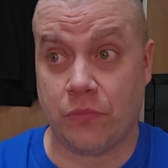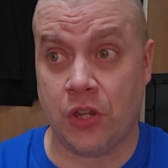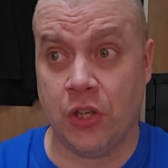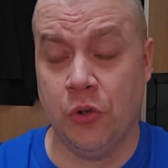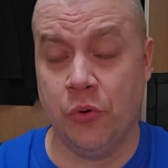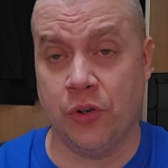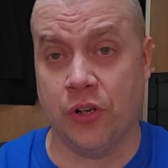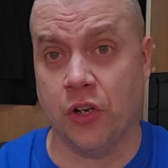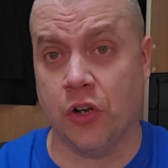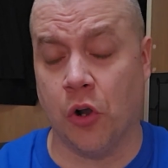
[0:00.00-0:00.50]

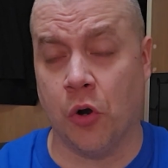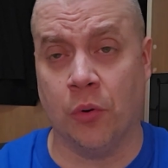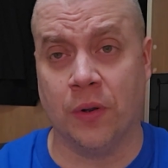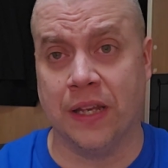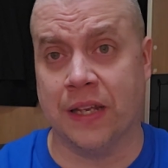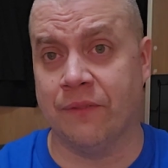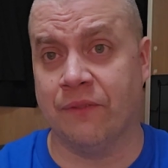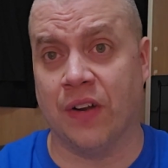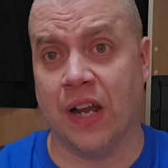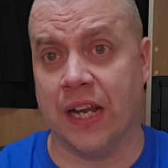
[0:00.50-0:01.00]
you could
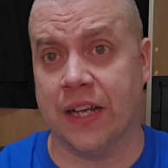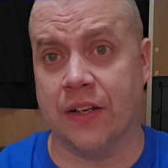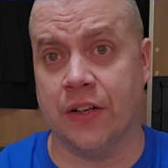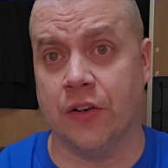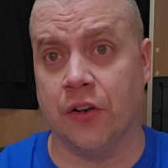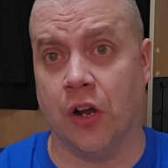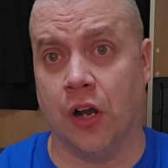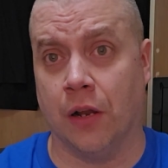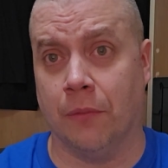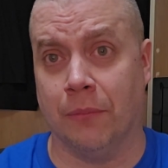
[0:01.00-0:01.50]
only find
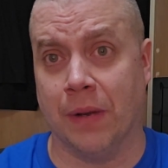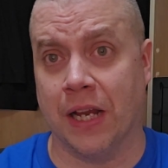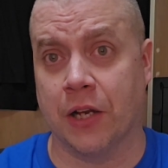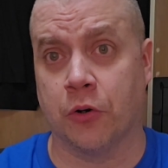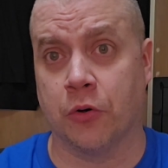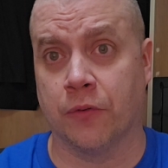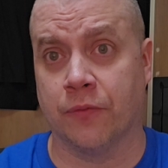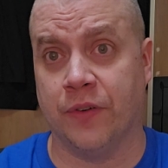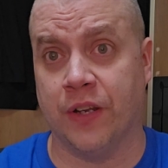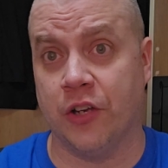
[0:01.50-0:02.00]
it on
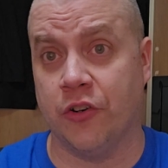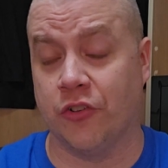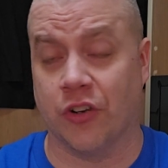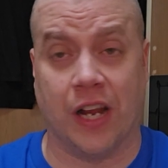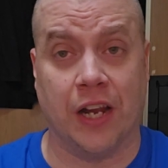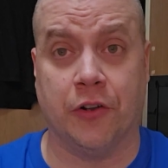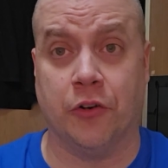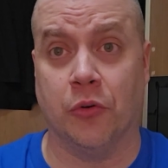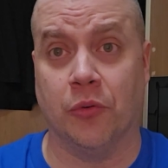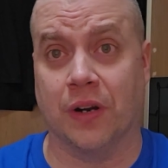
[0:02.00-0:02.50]
microfiche,
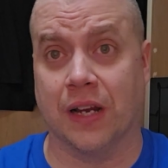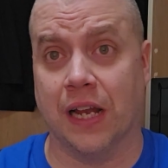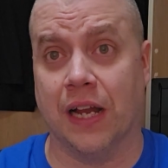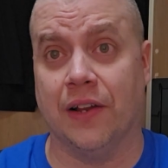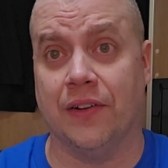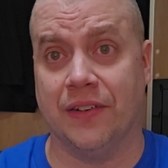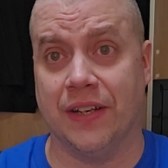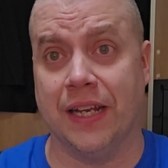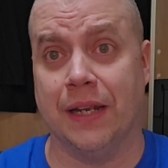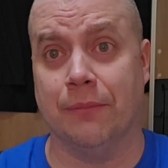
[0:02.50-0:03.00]
I don't
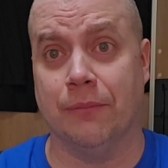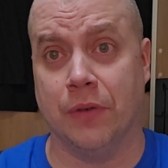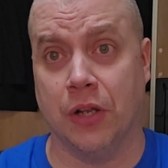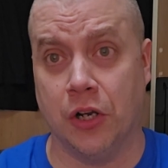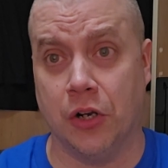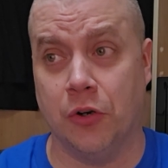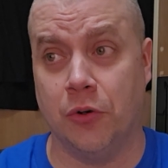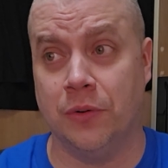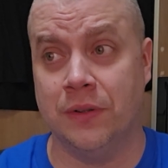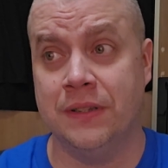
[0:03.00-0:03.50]
goddamn
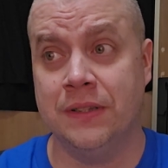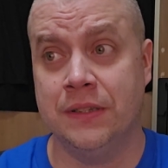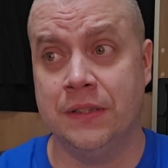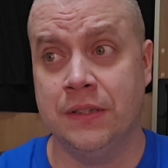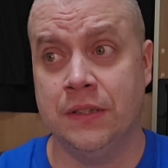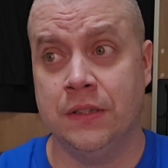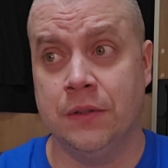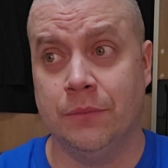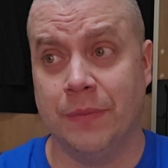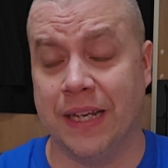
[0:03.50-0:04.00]
know.
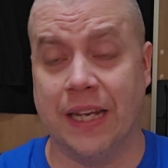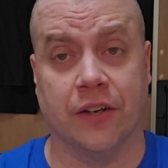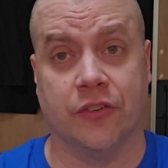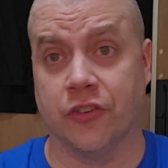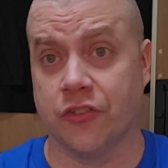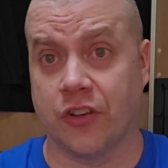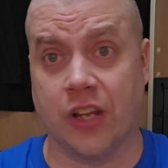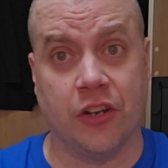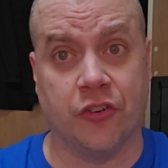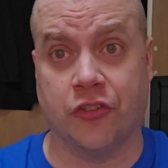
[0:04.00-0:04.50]
But yeah,
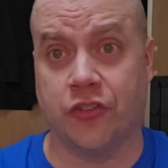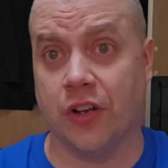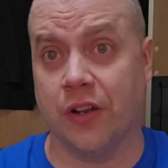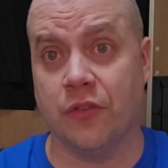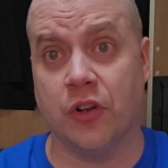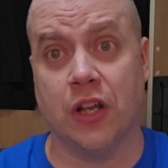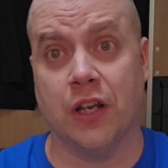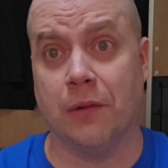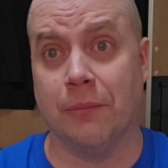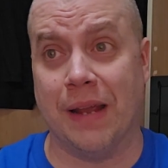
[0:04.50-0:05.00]
just got
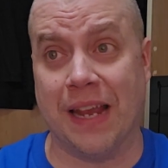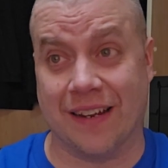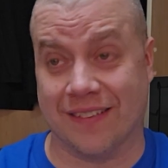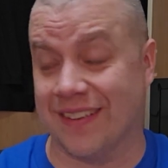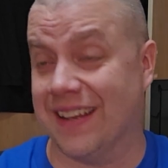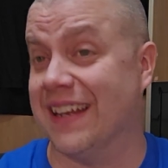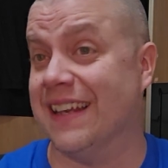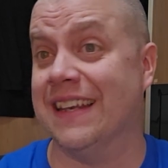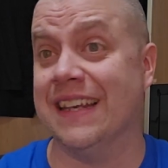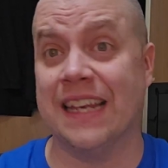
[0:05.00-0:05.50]
shoved onto Max.
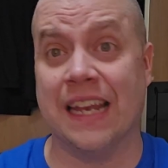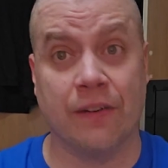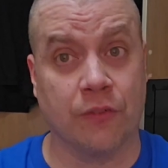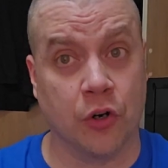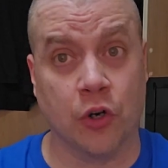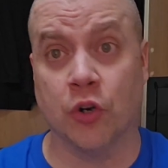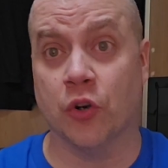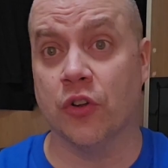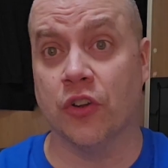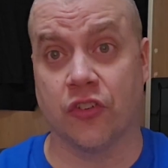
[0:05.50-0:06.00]
I'd never
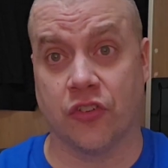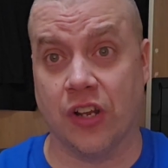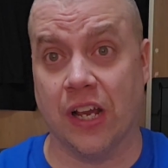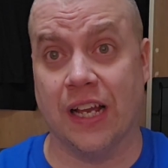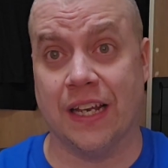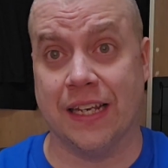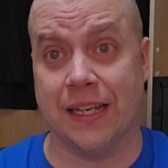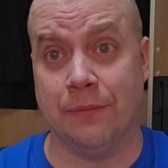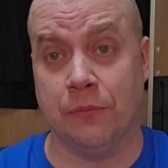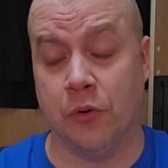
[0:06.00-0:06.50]
heard of this
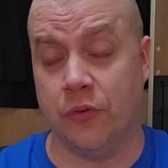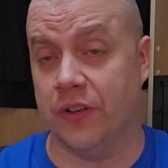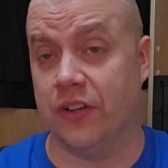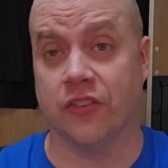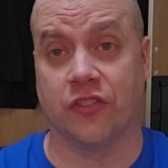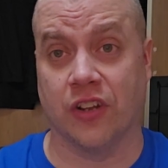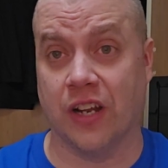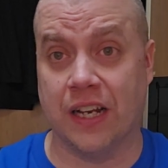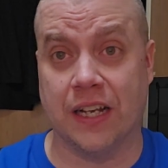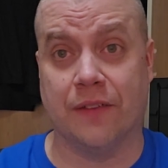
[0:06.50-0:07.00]
goddamn movie,
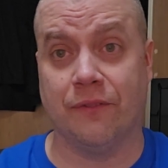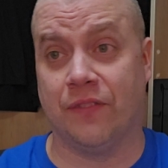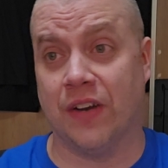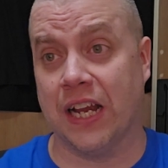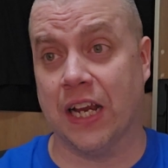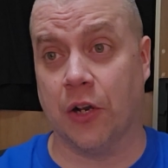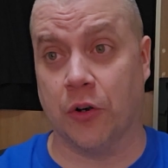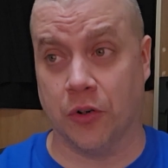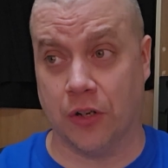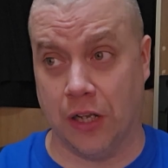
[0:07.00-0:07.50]
decided to
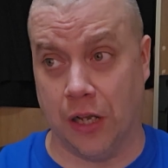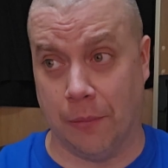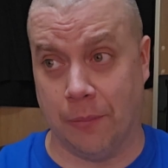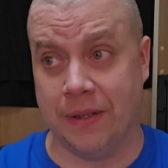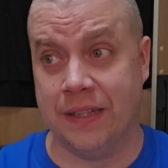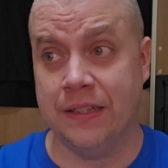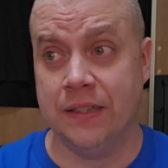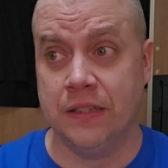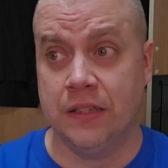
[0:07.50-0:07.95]
fire it up.